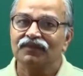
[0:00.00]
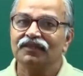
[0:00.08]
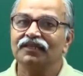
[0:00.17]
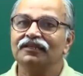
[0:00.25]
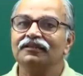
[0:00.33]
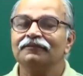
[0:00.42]

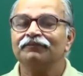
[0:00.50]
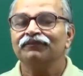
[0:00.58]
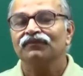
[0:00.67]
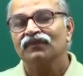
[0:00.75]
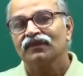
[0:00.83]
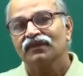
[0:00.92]
then
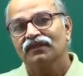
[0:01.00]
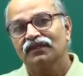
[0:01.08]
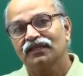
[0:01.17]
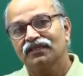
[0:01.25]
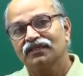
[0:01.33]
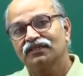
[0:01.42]

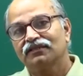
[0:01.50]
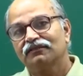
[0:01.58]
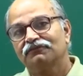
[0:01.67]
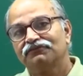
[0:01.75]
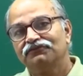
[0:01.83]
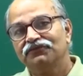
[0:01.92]
this
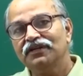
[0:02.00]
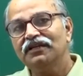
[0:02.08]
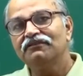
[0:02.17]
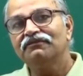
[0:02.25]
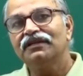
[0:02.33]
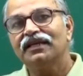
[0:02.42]

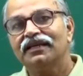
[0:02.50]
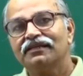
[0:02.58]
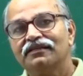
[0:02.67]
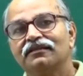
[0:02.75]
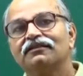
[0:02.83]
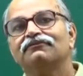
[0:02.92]
field will
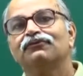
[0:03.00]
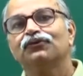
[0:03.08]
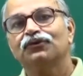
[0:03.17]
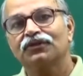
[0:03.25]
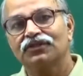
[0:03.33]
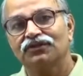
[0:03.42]
exert
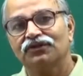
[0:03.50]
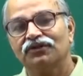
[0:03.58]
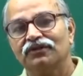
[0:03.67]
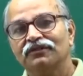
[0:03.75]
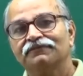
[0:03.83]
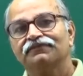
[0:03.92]
force
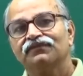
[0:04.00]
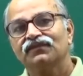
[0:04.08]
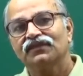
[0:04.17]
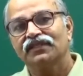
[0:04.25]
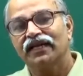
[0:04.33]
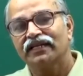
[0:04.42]
on
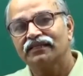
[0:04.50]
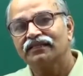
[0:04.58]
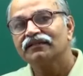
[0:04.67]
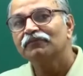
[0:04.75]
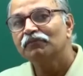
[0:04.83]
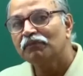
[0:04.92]
that
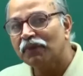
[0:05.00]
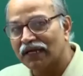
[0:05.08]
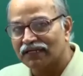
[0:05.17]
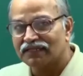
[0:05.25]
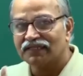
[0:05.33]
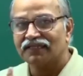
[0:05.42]

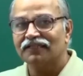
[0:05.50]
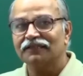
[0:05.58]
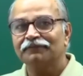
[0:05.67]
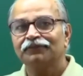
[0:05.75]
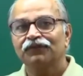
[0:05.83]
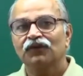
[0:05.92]
particle.
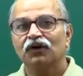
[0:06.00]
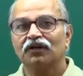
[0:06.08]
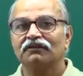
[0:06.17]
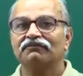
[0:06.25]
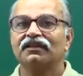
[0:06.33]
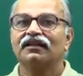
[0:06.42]

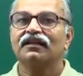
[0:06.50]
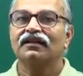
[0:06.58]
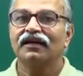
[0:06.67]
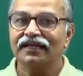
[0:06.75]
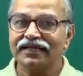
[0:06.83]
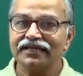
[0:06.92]
Or if there are
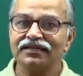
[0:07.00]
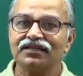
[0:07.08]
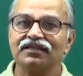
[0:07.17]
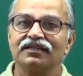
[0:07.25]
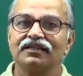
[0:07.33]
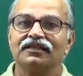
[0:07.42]

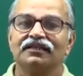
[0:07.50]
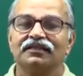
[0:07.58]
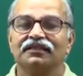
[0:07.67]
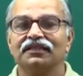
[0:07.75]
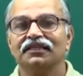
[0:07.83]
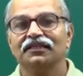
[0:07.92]
currents,
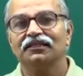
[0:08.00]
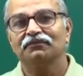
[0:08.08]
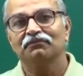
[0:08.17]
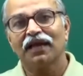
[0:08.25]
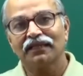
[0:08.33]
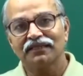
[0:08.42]
the
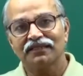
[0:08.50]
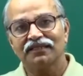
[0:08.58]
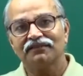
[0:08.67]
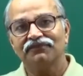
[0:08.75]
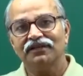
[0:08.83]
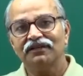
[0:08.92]

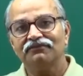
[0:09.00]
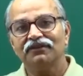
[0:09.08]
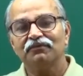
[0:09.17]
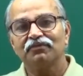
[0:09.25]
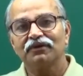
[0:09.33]
magnetic field will